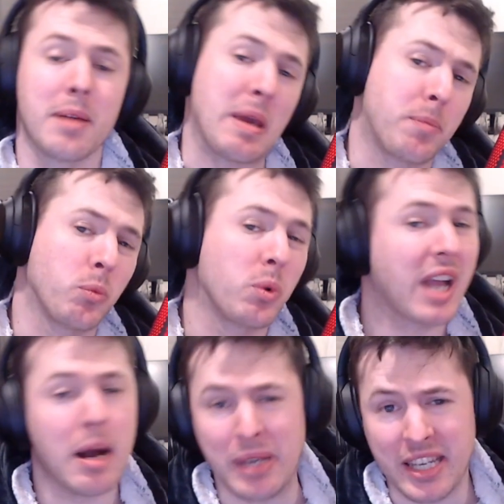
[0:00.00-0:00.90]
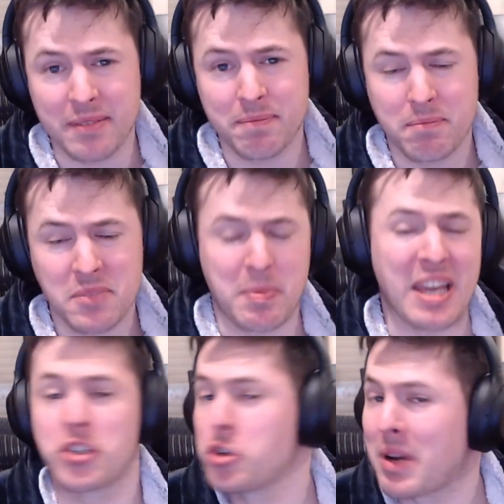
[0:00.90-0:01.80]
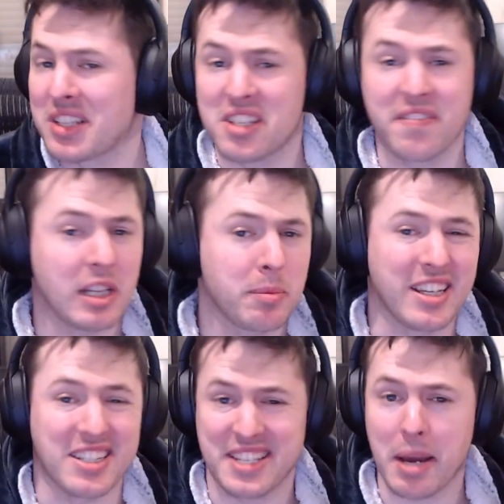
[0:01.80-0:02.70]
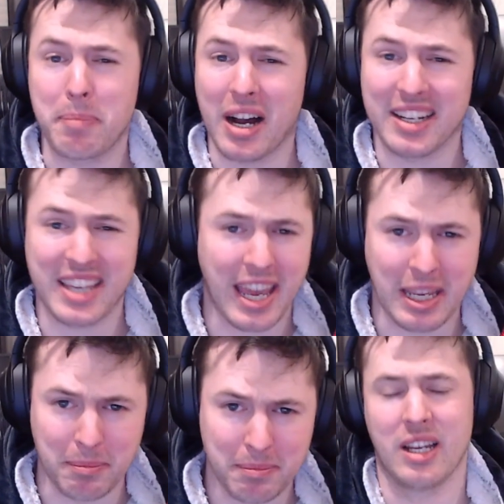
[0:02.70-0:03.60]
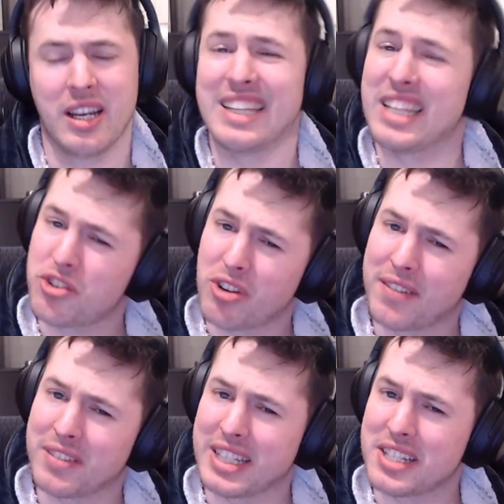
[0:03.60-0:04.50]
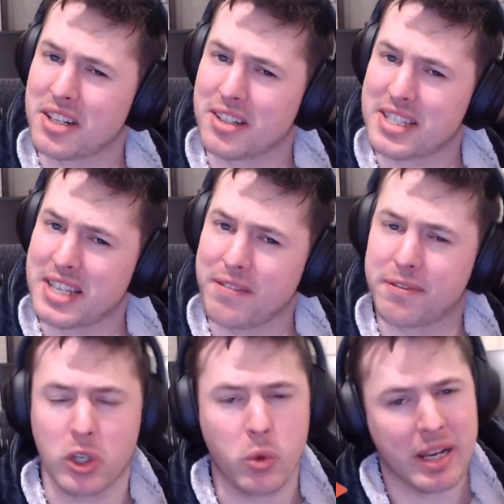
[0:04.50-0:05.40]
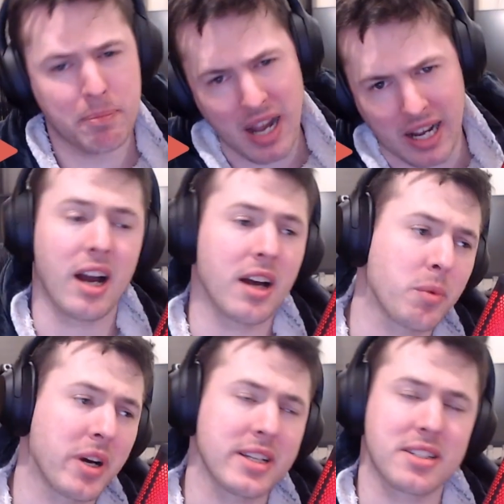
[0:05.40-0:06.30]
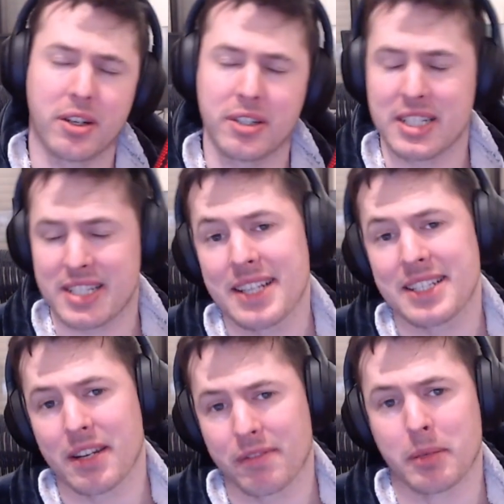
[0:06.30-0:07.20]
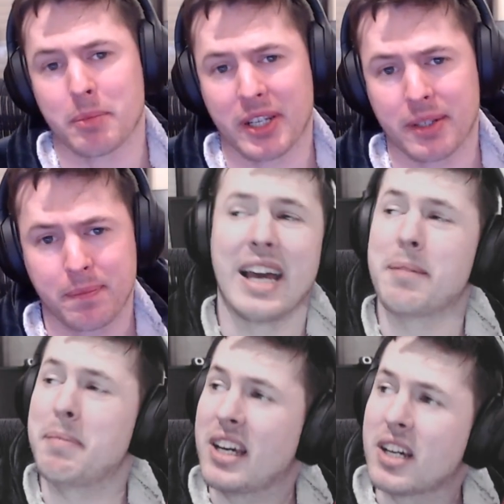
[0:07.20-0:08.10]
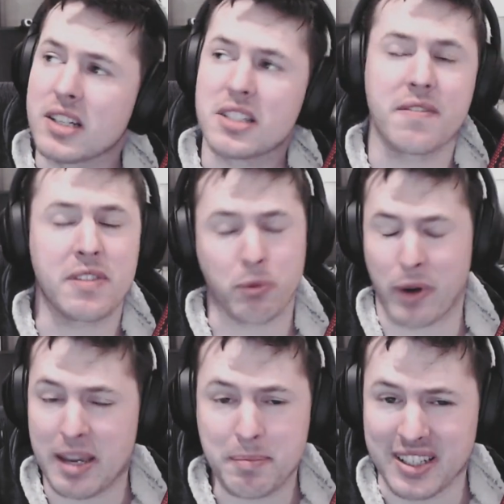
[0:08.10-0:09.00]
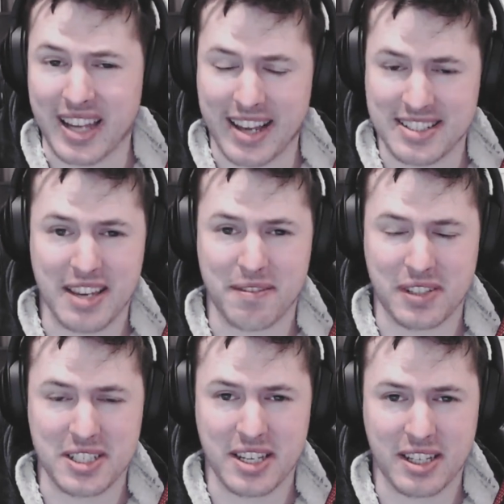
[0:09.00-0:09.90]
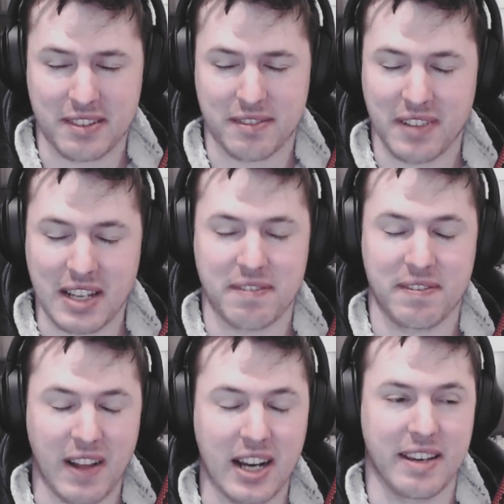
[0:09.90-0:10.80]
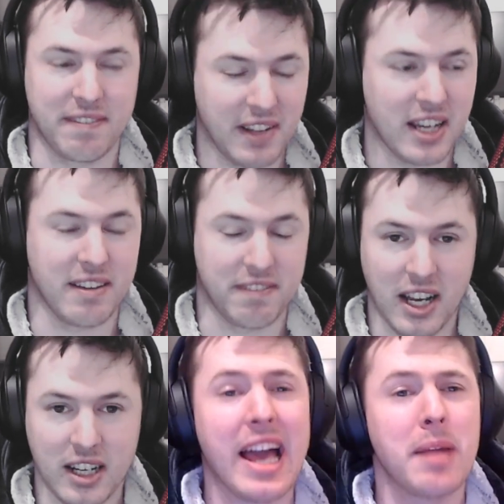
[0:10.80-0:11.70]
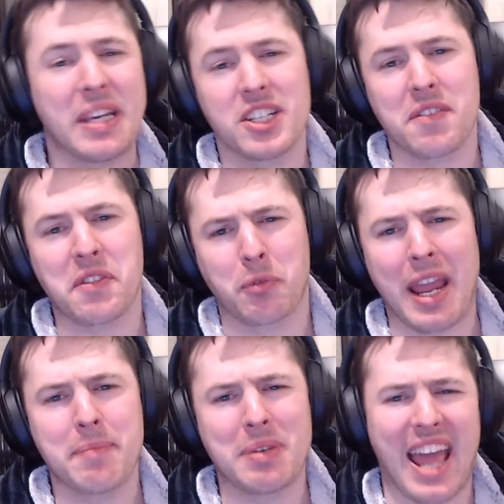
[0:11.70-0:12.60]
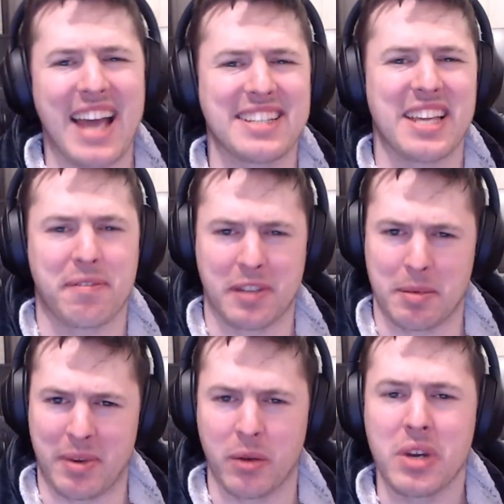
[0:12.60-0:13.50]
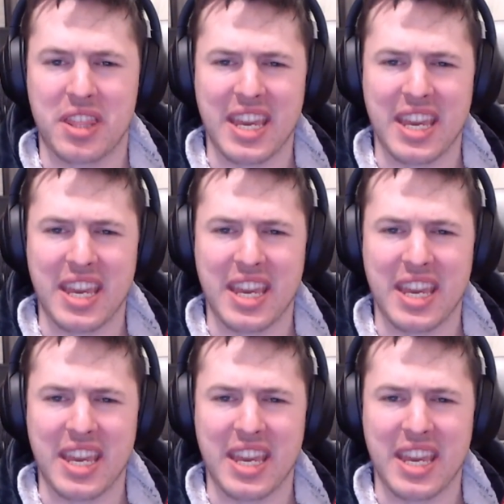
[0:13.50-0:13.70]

People will come in, spend 2 months developing a subpar game, and then try and release it on Steam for a quick buck, otherwise known as asset flipping. And because of the rampant asset flipping, and because of the rampant asset flipping with the